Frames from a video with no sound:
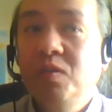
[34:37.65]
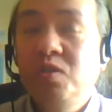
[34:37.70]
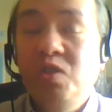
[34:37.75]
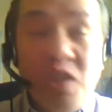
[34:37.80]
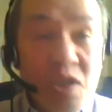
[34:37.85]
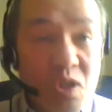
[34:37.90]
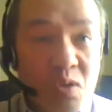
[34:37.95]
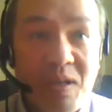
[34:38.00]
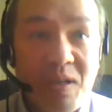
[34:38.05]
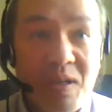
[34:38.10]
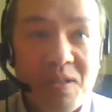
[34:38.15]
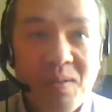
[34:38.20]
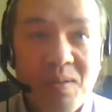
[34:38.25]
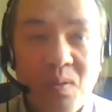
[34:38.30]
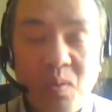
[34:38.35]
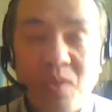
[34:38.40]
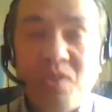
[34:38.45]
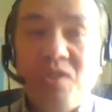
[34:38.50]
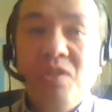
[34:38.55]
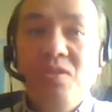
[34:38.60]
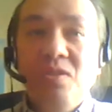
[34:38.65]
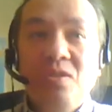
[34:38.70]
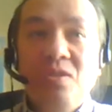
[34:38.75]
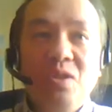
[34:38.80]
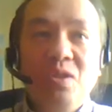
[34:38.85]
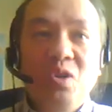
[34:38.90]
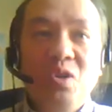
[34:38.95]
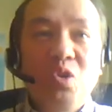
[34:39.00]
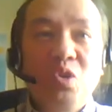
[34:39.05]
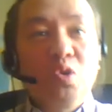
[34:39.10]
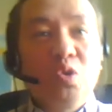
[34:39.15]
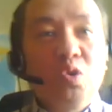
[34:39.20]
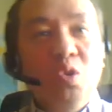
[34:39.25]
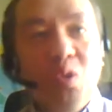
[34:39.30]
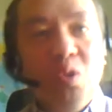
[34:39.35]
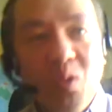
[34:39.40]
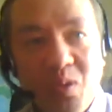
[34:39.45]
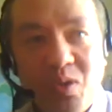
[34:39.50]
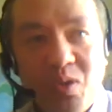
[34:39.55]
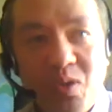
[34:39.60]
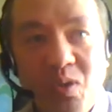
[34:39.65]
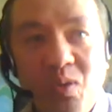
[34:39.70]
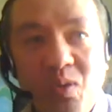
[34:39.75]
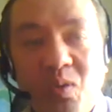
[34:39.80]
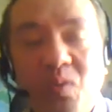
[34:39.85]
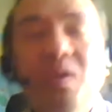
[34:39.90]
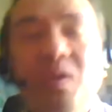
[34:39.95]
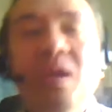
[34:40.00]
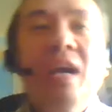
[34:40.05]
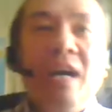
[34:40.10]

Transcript: G Suite, which is the Google tool.